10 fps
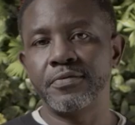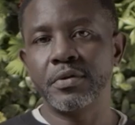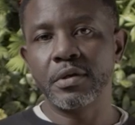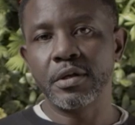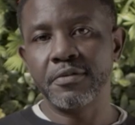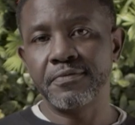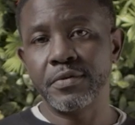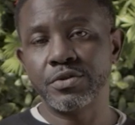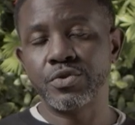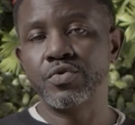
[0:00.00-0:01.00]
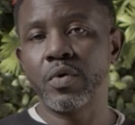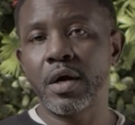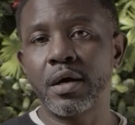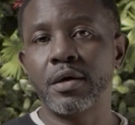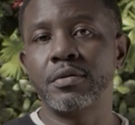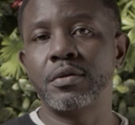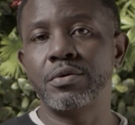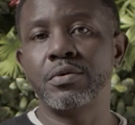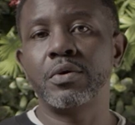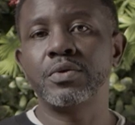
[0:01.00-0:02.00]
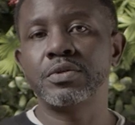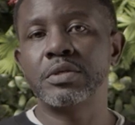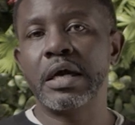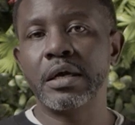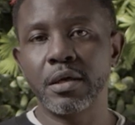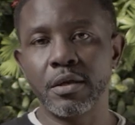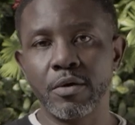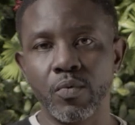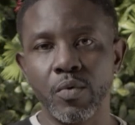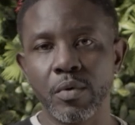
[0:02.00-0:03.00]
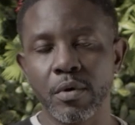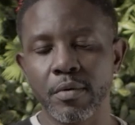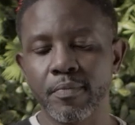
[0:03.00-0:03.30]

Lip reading: Fill it. If it's dry, then you know it's not getting water.